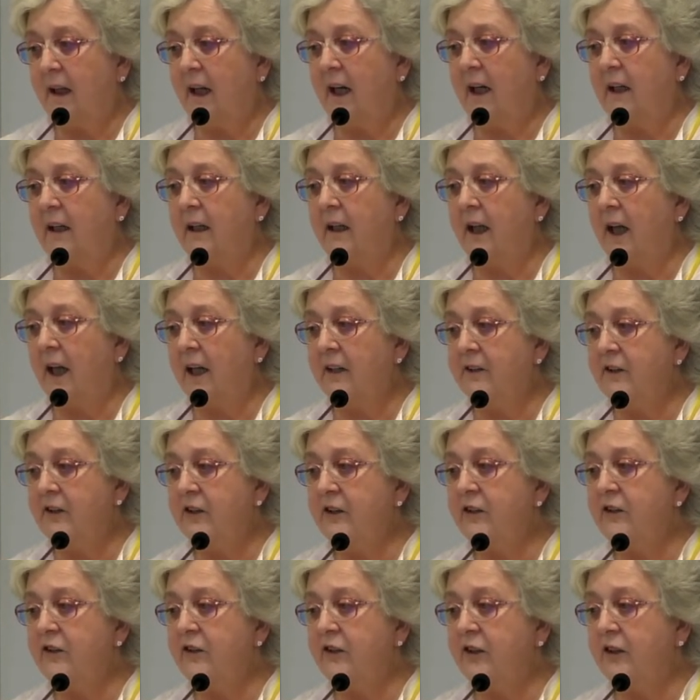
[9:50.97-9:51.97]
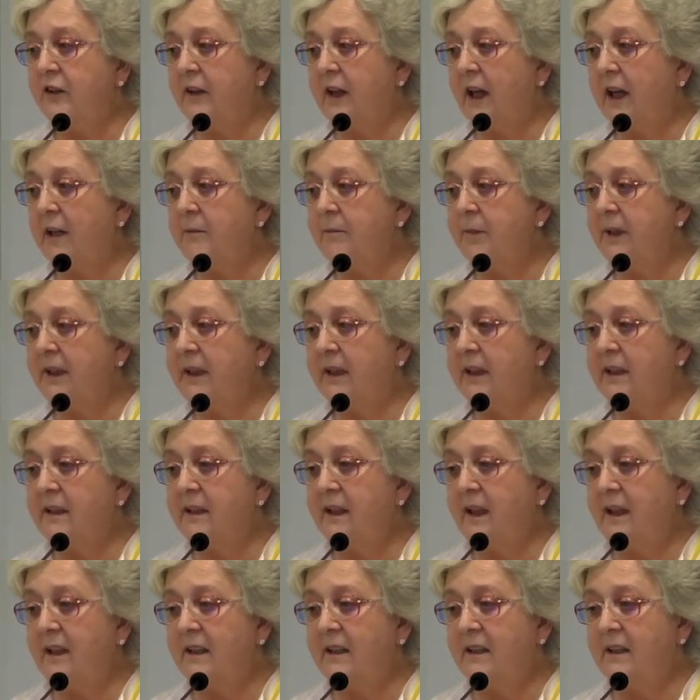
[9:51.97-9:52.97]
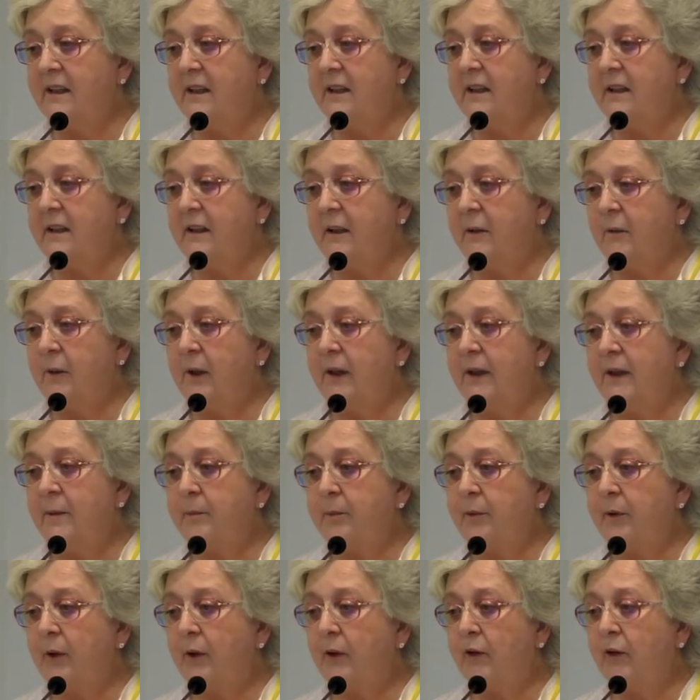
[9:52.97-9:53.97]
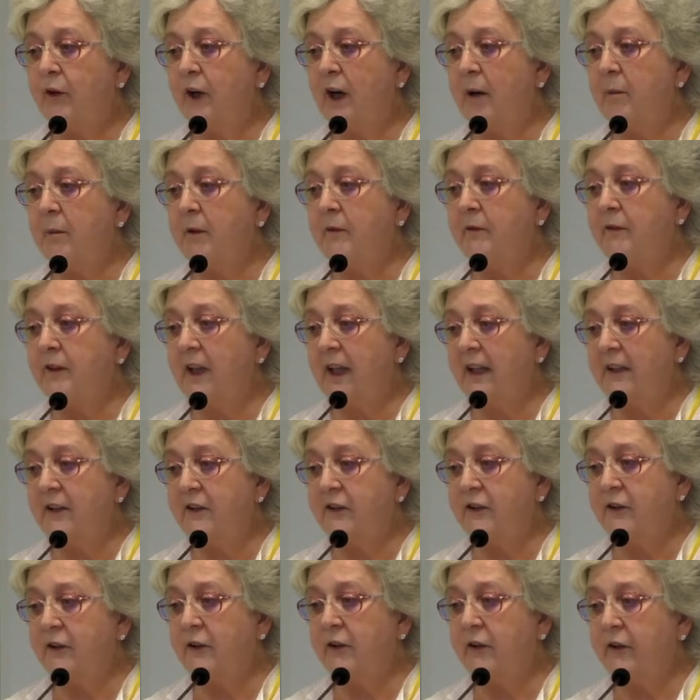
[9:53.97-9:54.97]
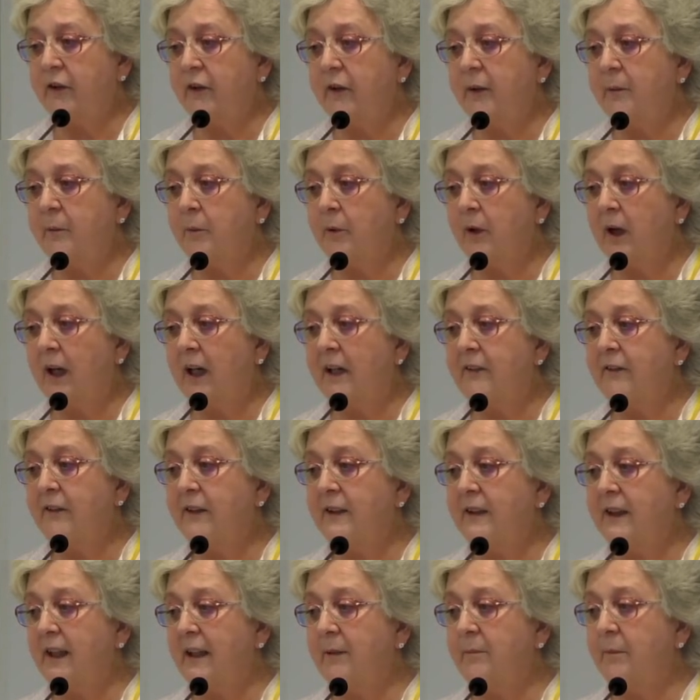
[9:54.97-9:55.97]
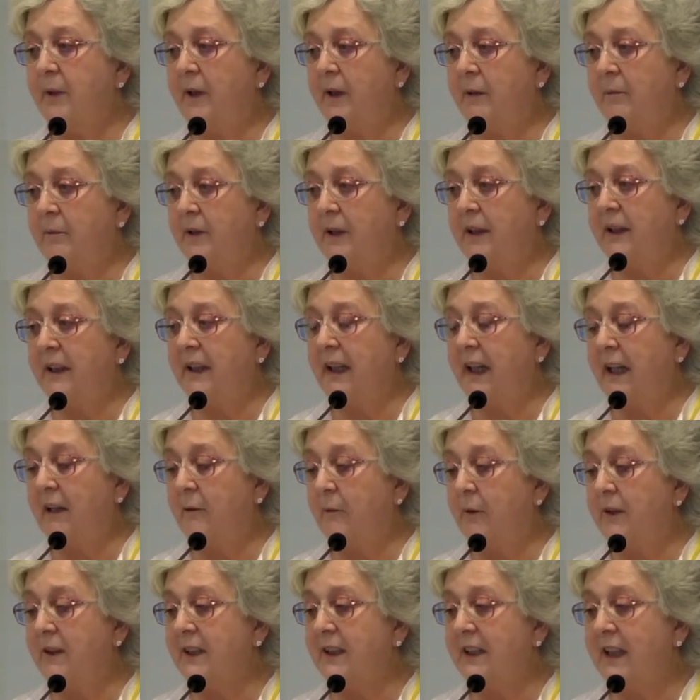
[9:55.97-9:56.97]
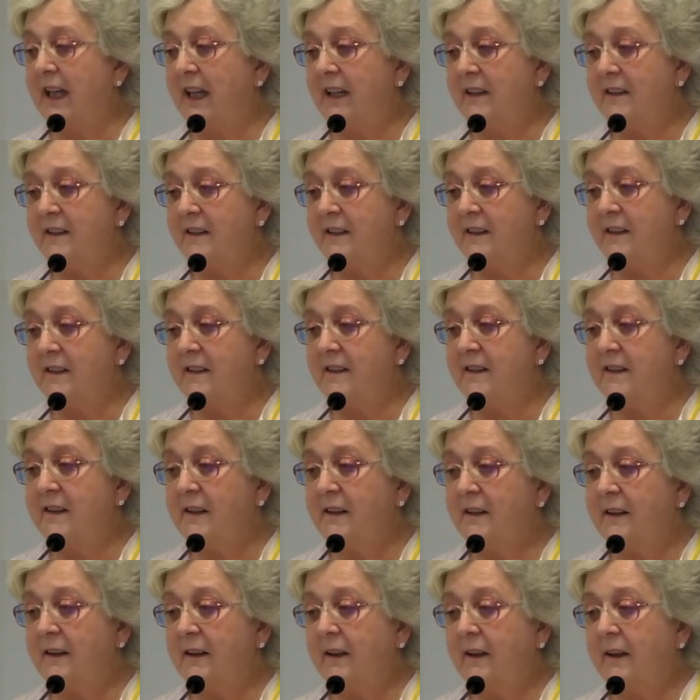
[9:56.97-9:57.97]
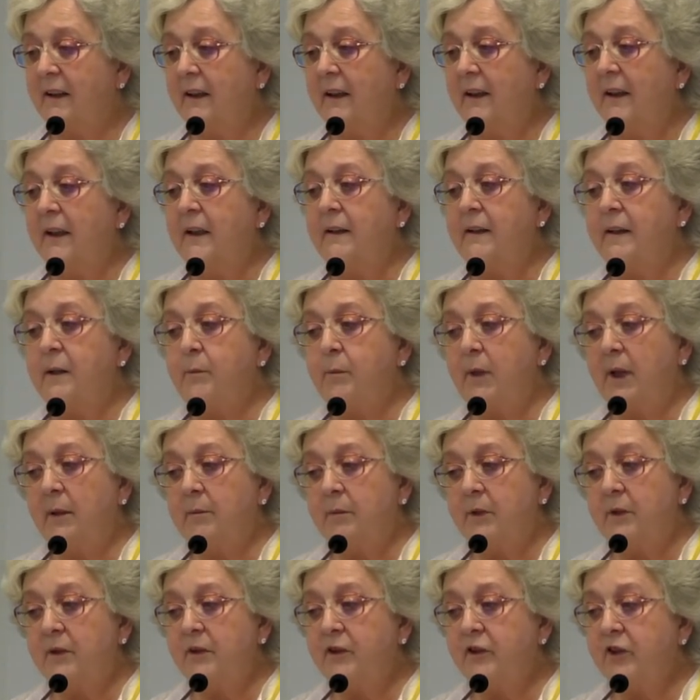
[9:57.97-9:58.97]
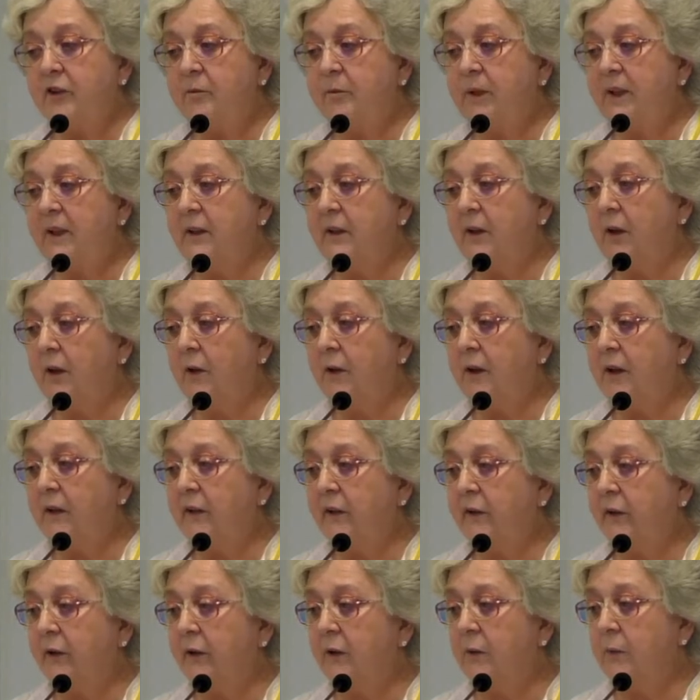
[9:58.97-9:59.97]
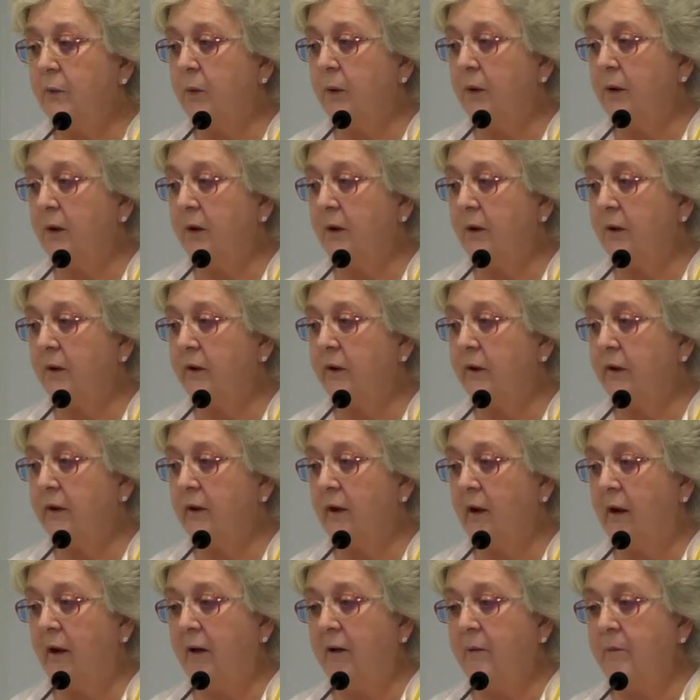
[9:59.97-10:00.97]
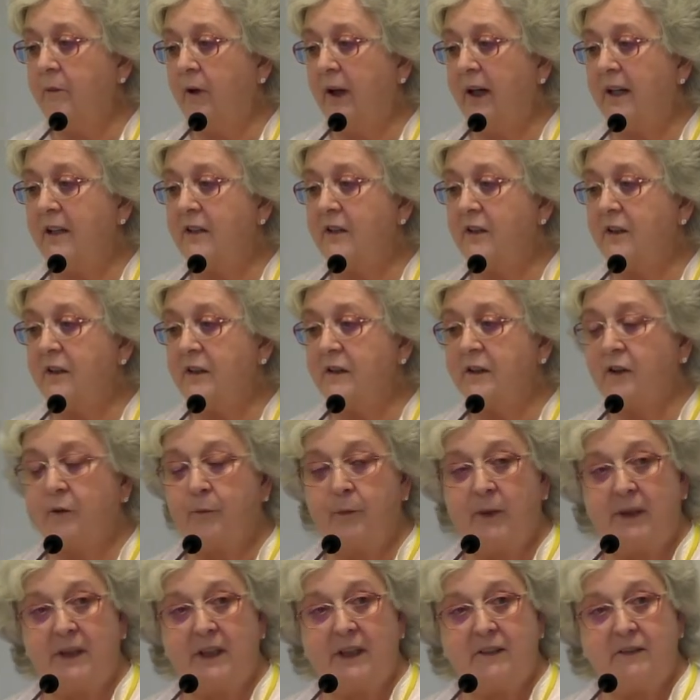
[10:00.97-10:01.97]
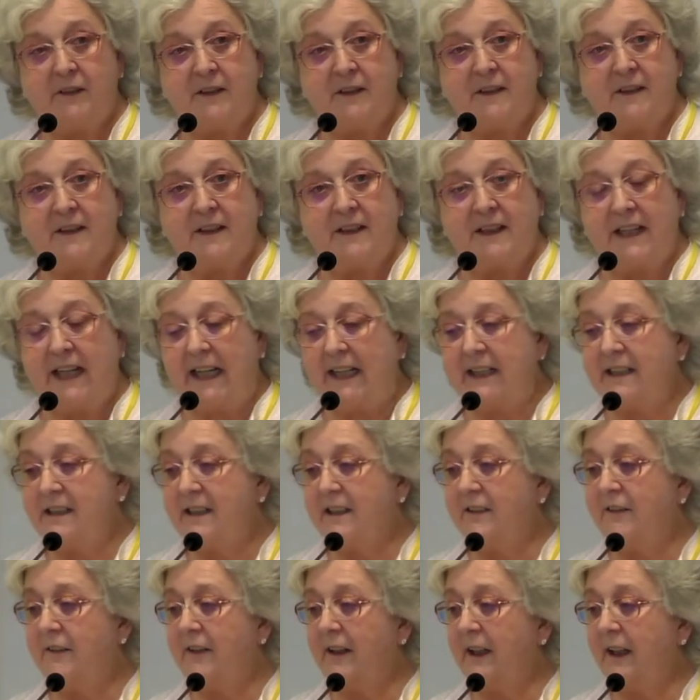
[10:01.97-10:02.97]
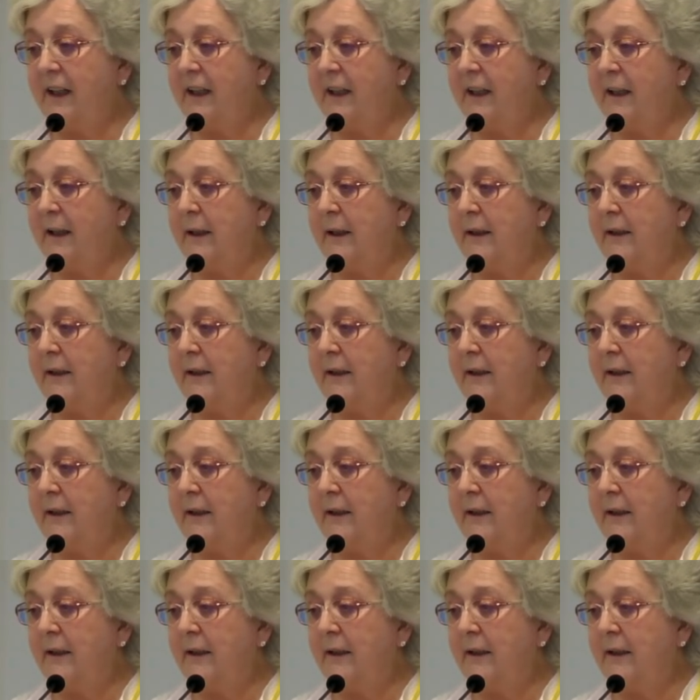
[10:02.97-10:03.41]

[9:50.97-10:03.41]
Our lodges should not be contented with the program of lectures, private and public, and with classes. The members should be known as good workers in all branches of beneficent activity.